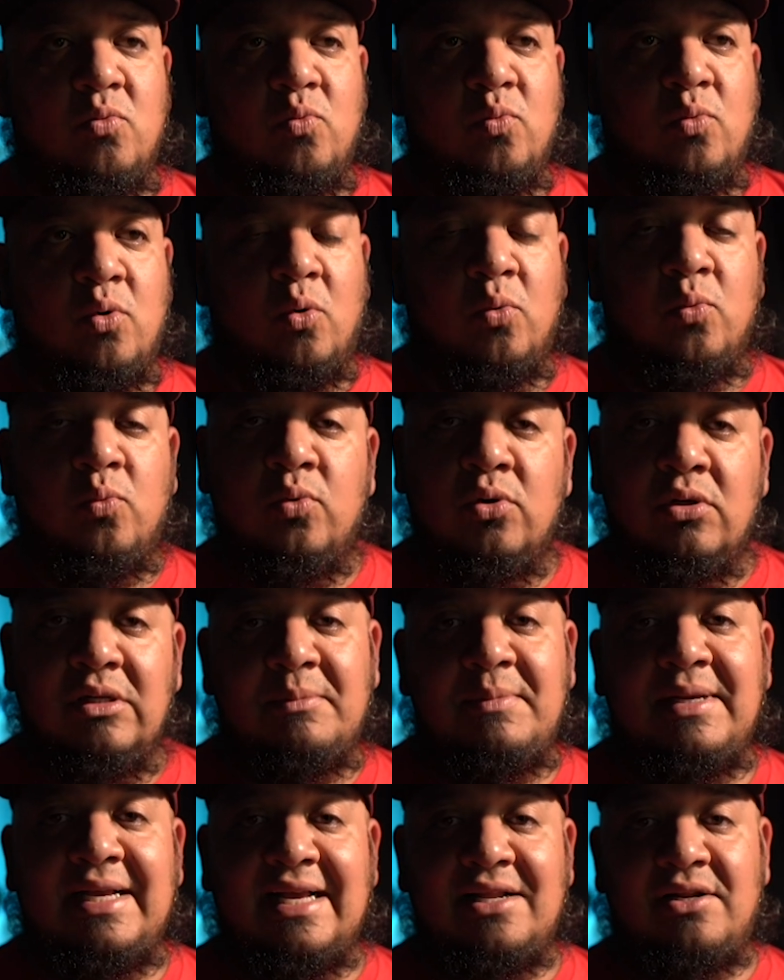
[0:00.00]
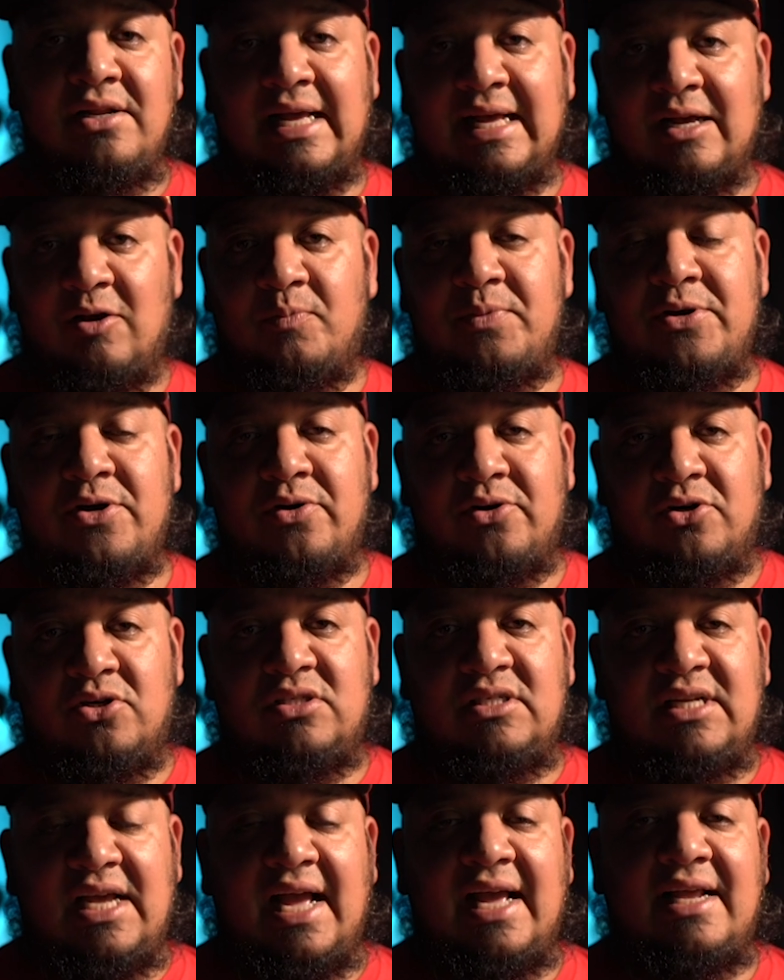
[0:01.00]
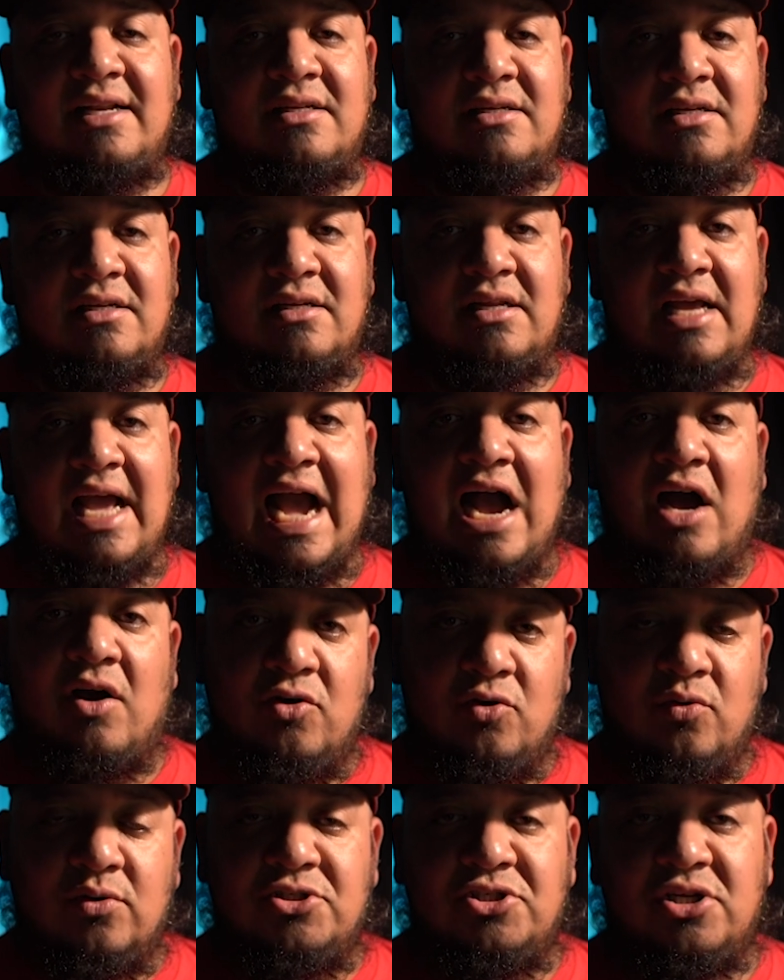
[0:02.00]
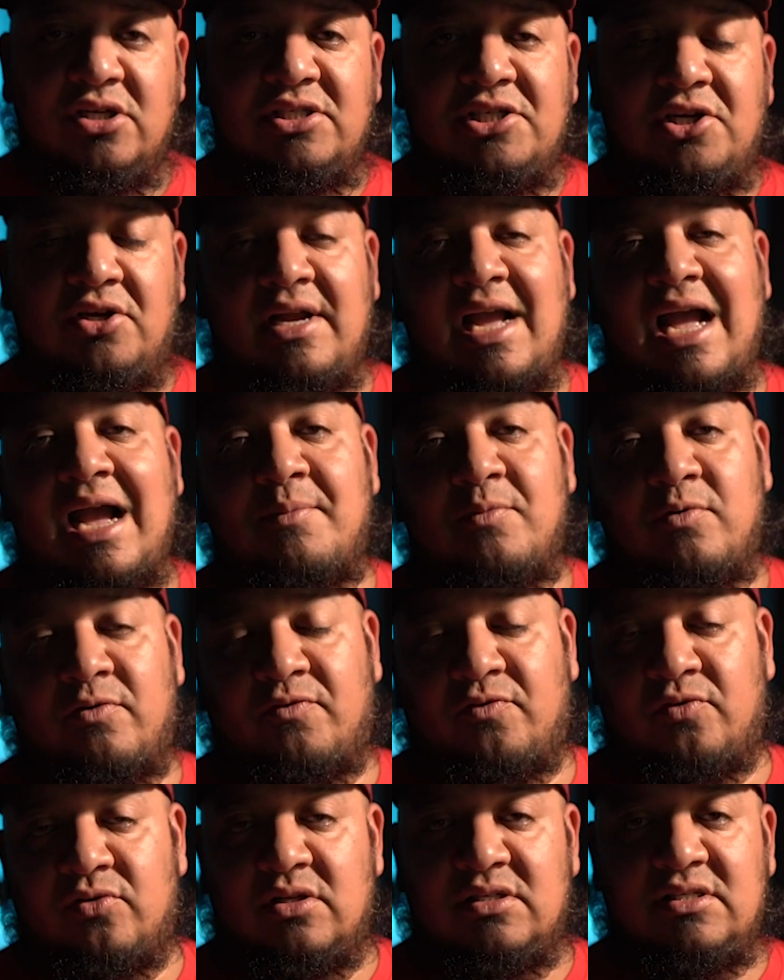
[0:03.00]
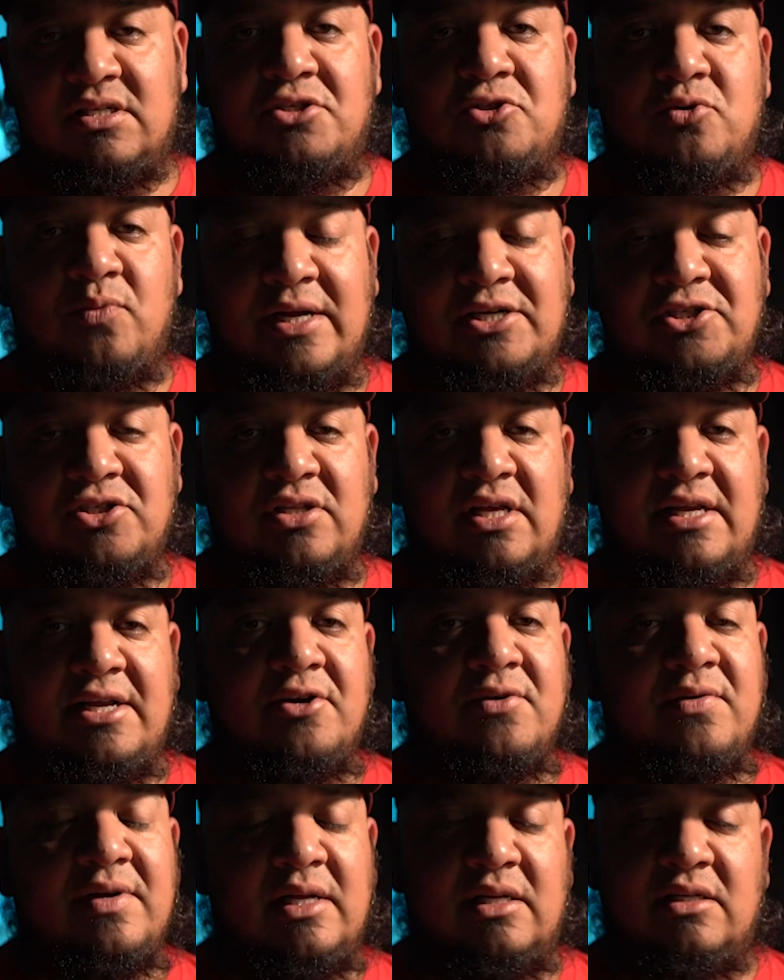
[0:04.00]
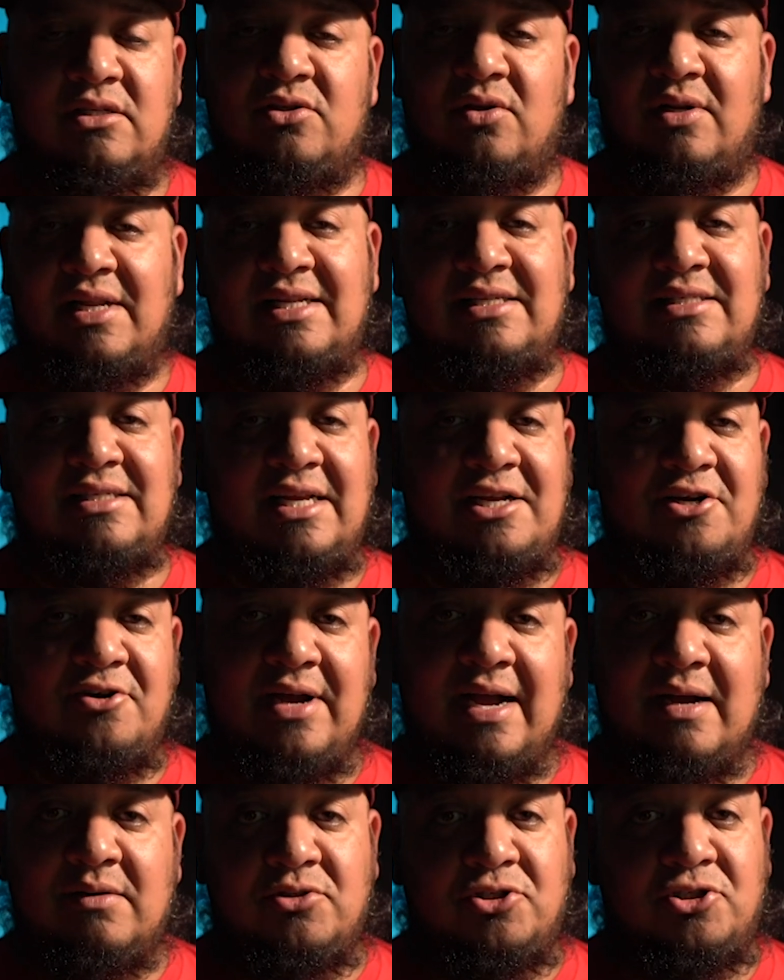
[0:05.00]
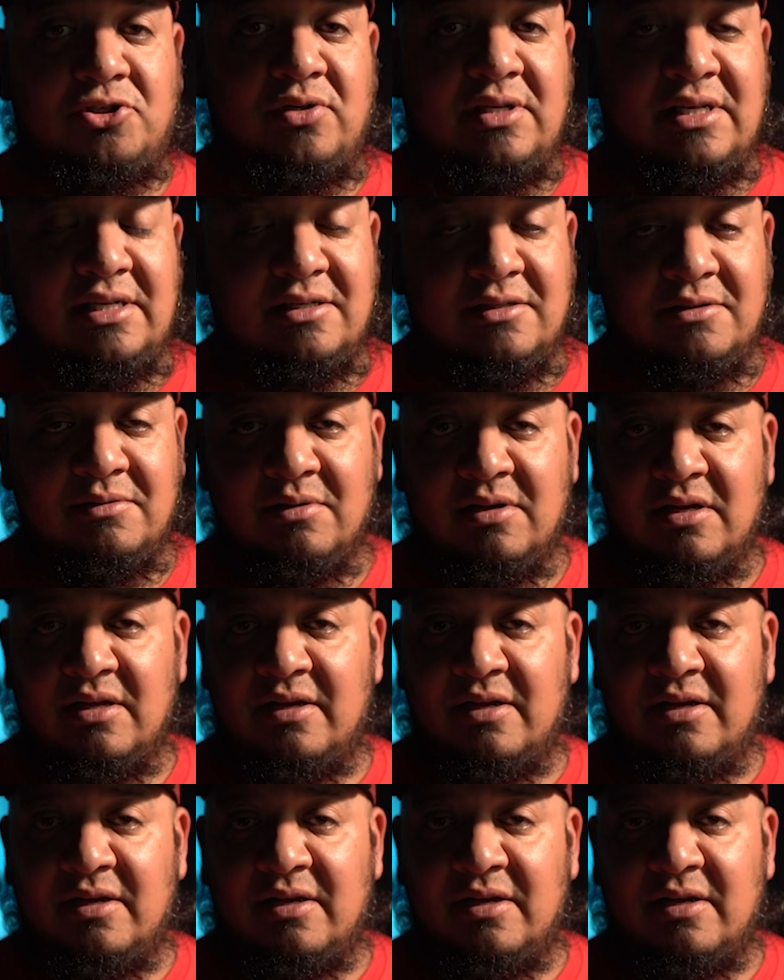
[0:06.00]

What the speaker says: will really begin to help you understand how to adjust your camera for the situation that you're in. So let's say you're out shooting